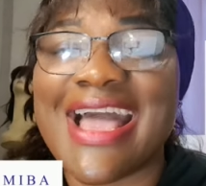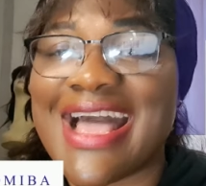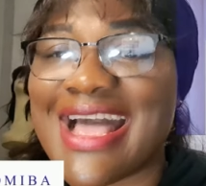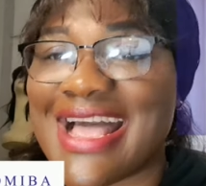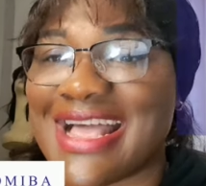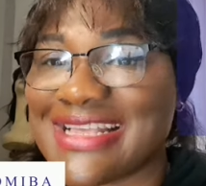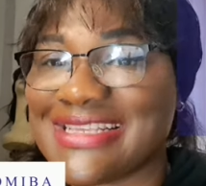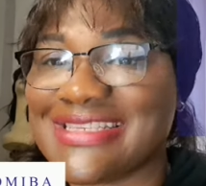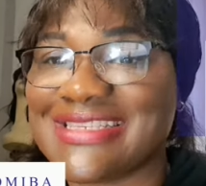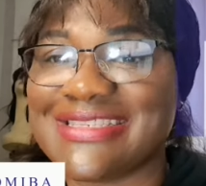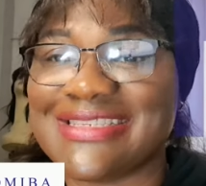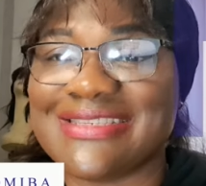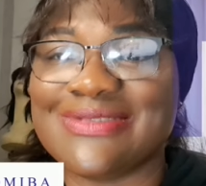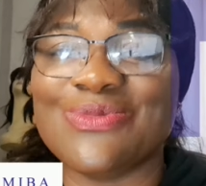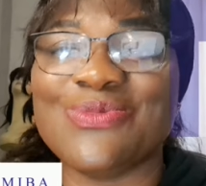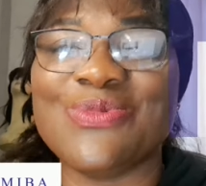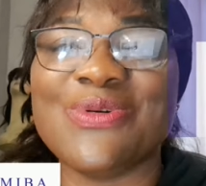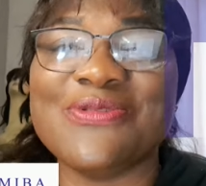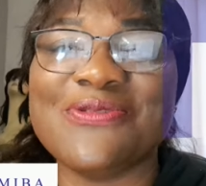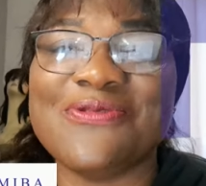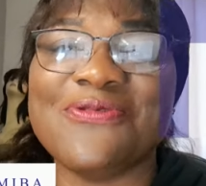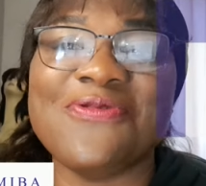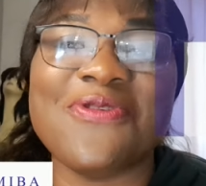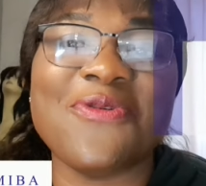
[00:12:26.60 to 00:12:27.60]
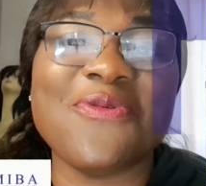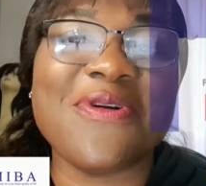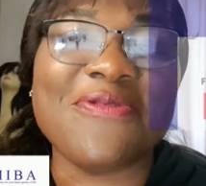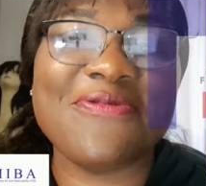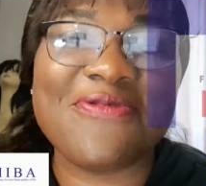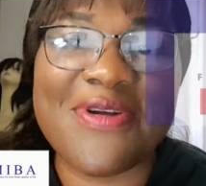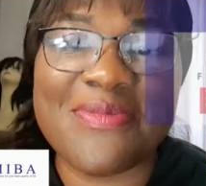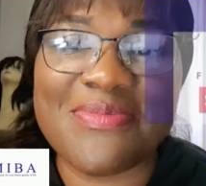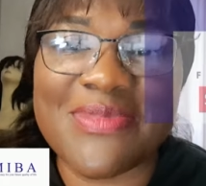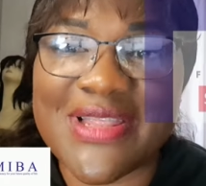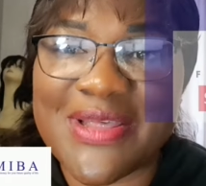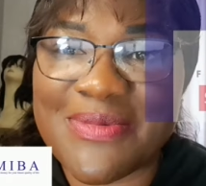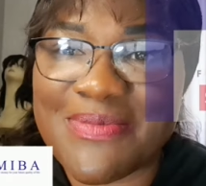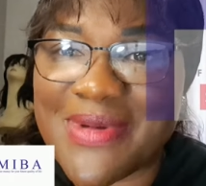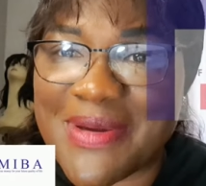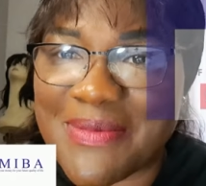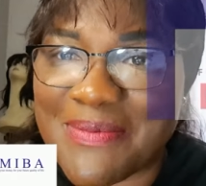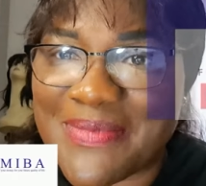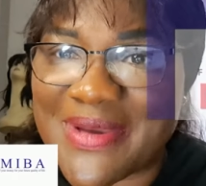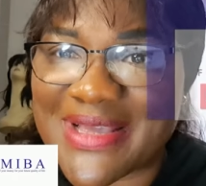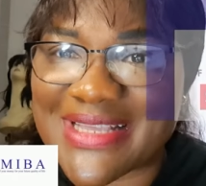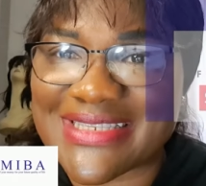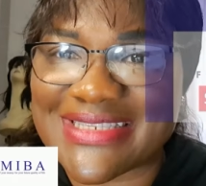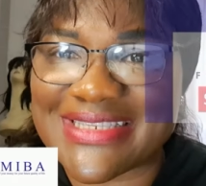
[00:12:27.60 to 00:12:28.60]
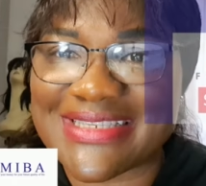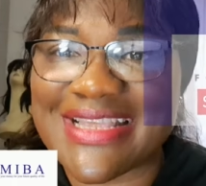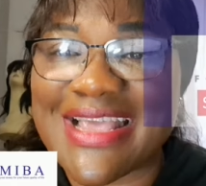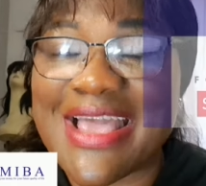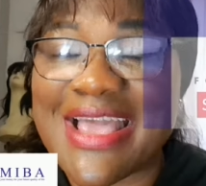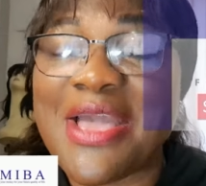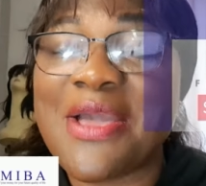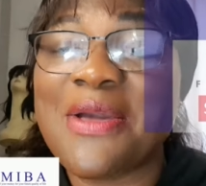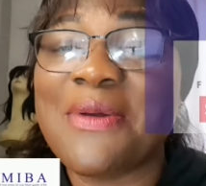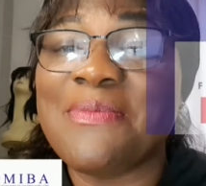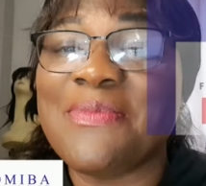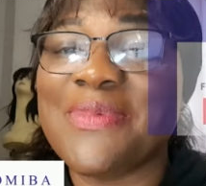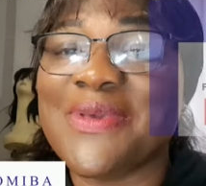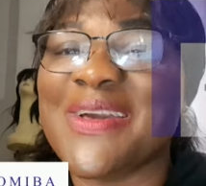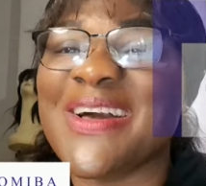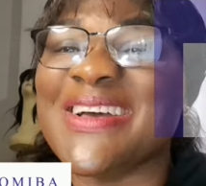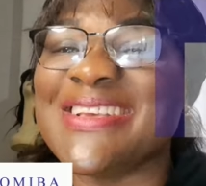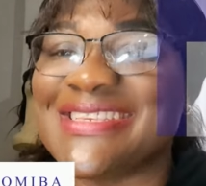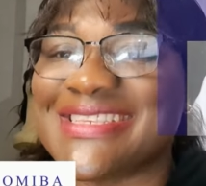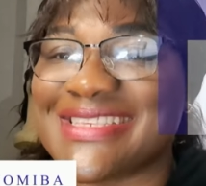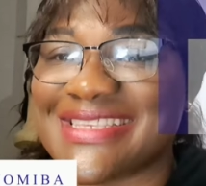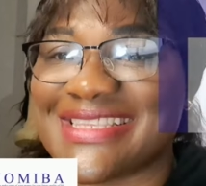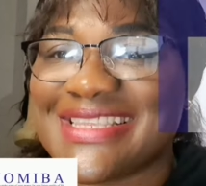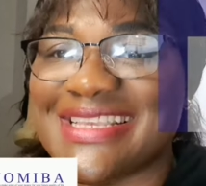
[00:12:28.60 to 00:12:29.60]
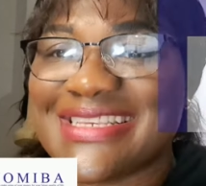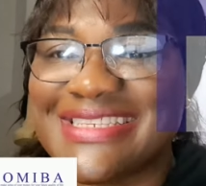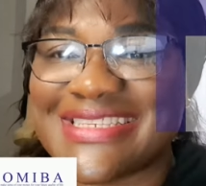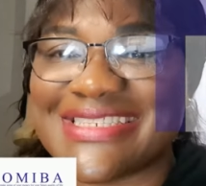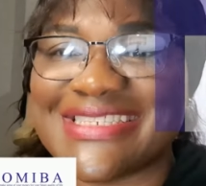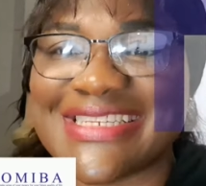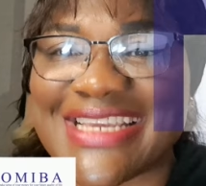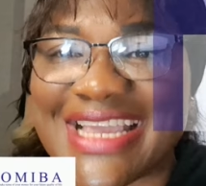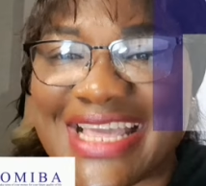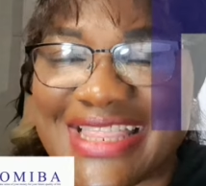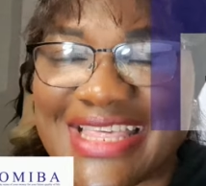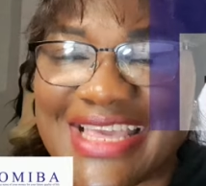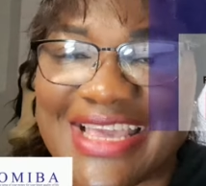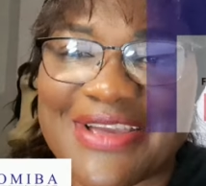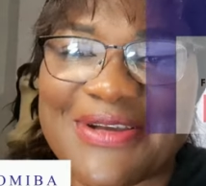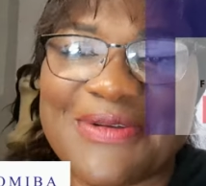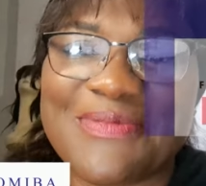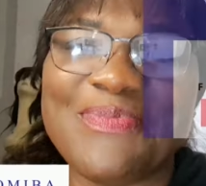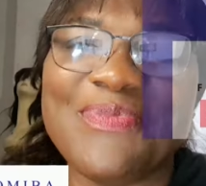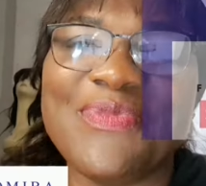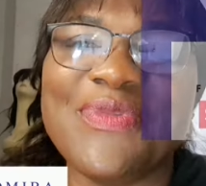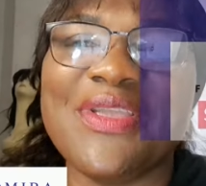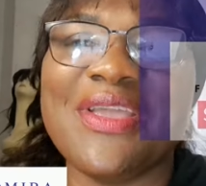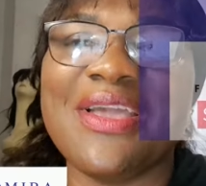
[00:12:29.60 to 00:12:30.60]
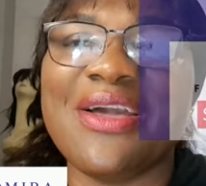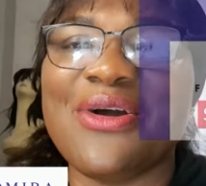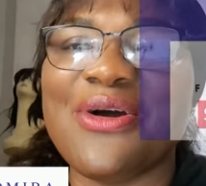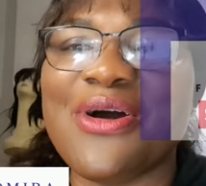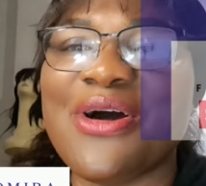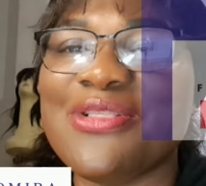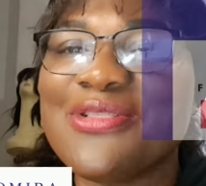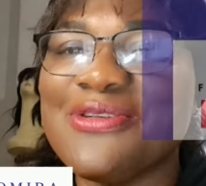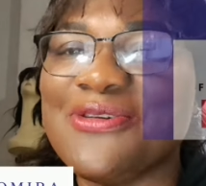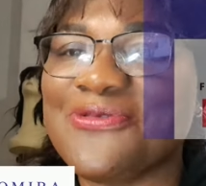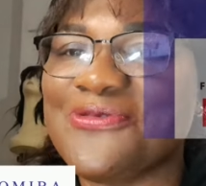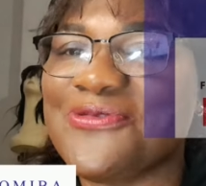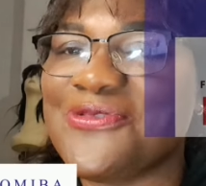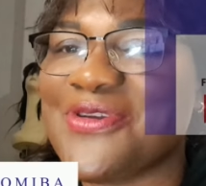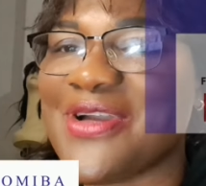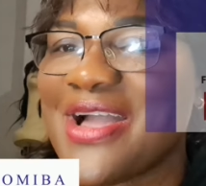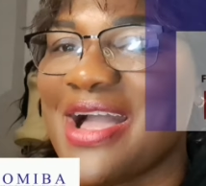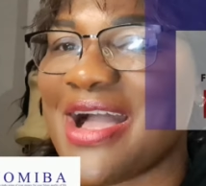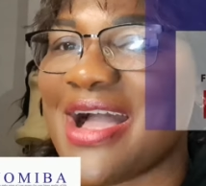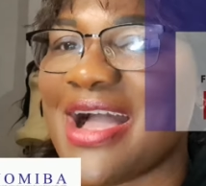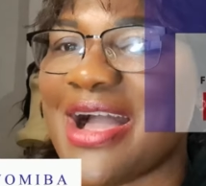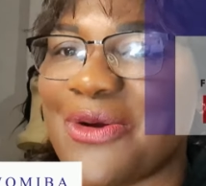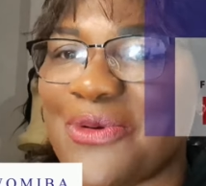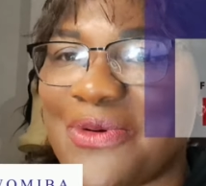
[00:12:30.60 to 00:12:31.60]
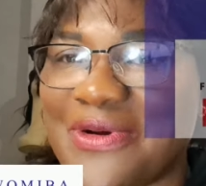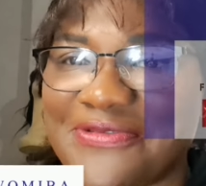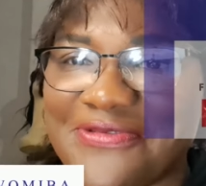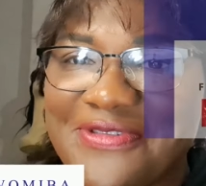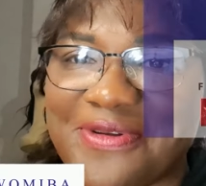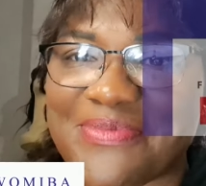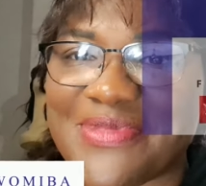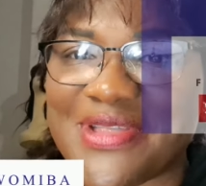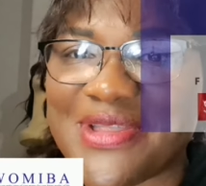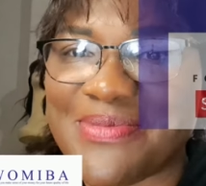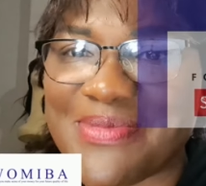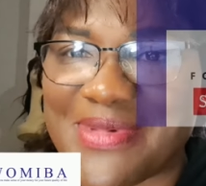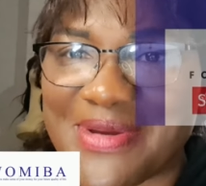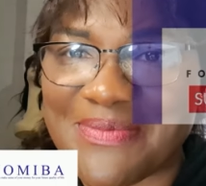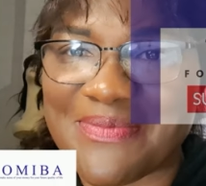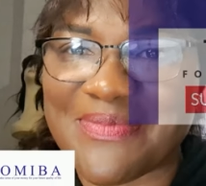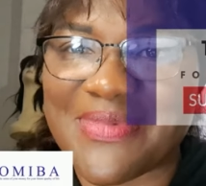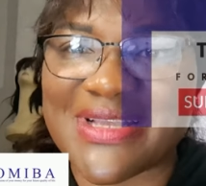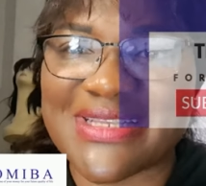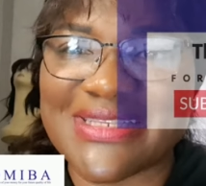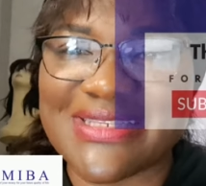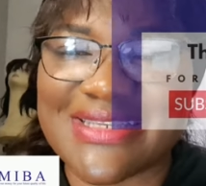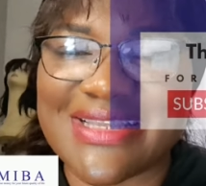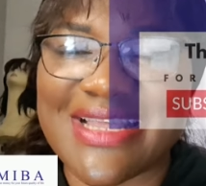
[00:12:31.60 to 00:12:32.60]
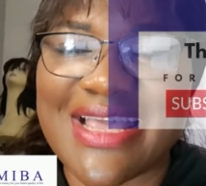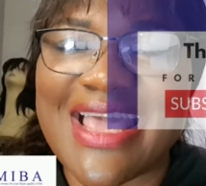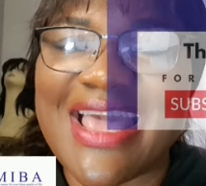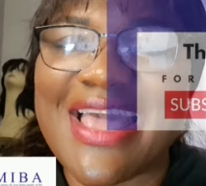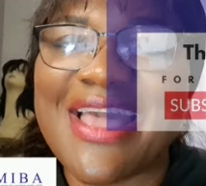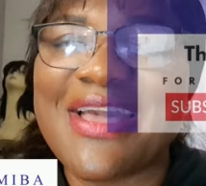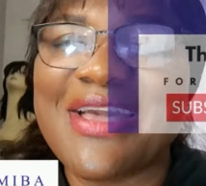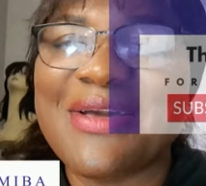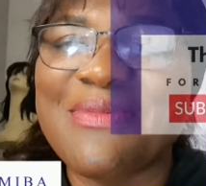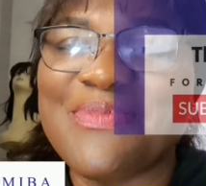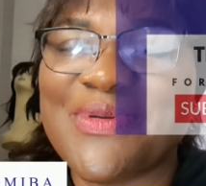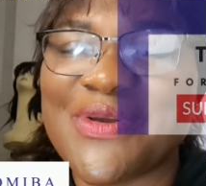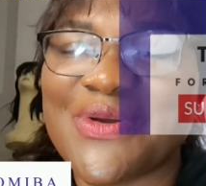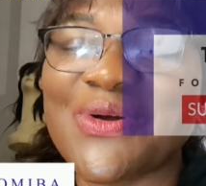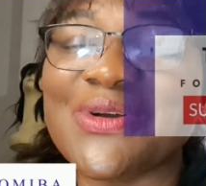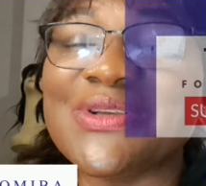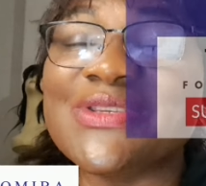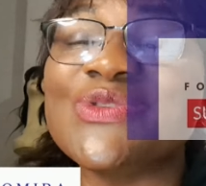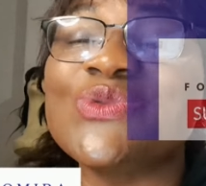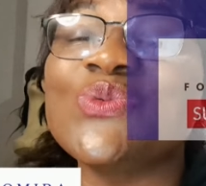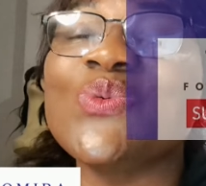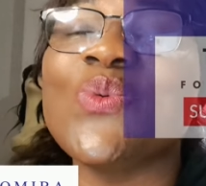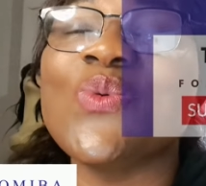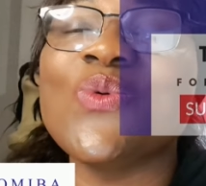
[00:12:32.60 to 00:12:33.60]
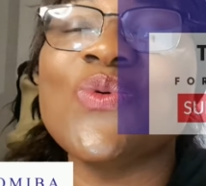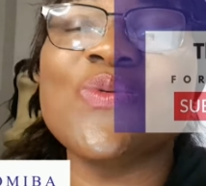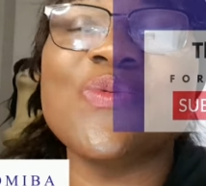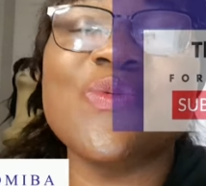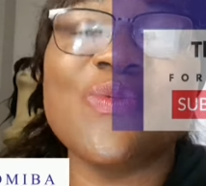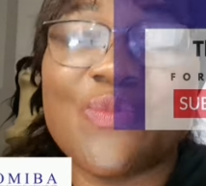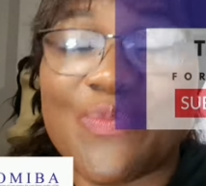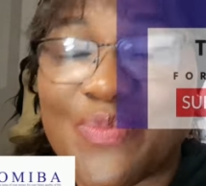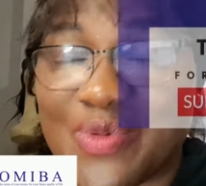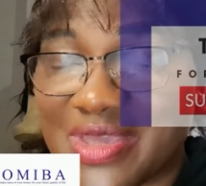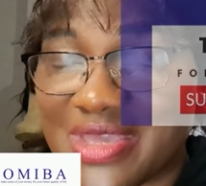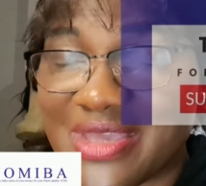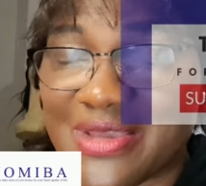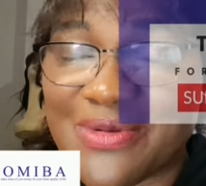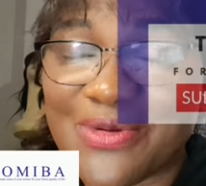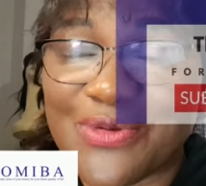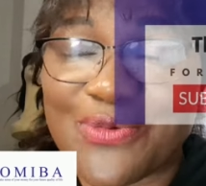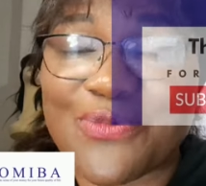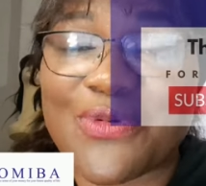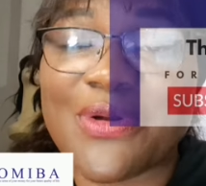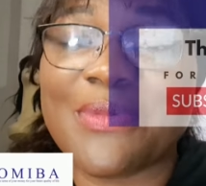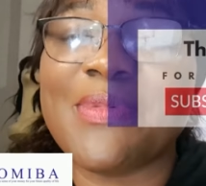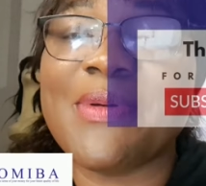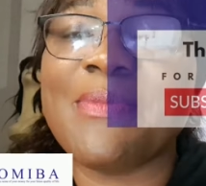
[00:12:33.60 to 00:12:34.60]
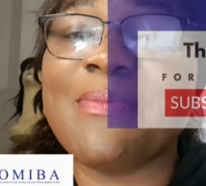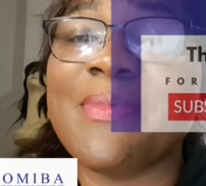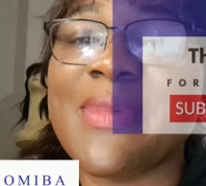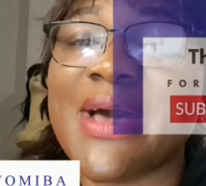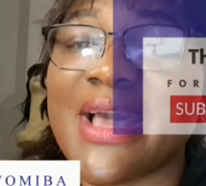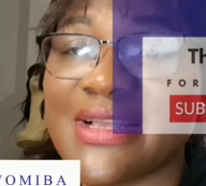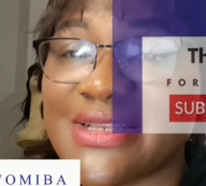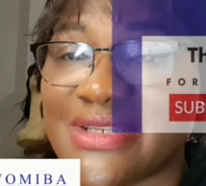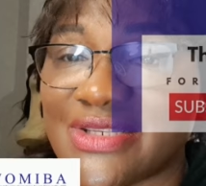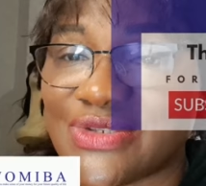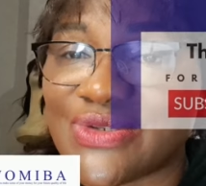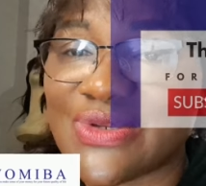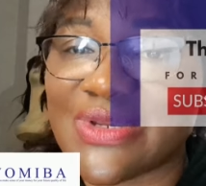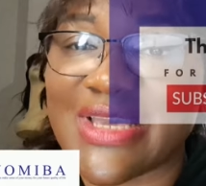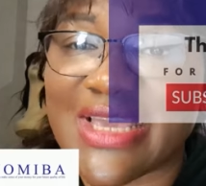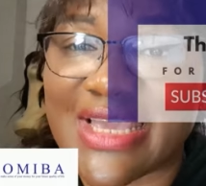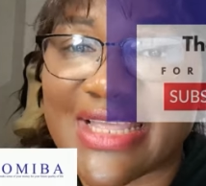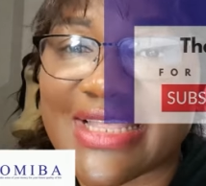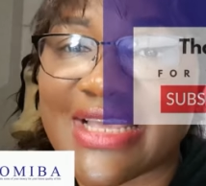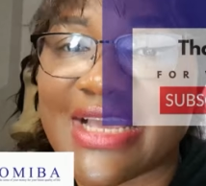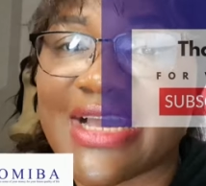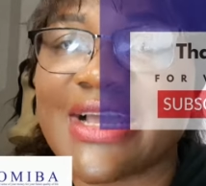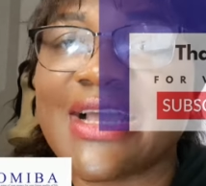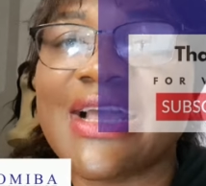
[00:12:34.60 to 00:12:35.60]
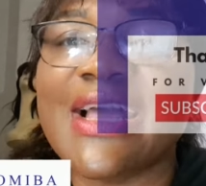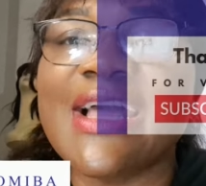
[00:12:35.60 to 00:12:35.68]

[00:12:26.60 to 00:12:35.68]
as one of our family members, because this channel, you know, all of you are our family members, because we will be rubbing minds together,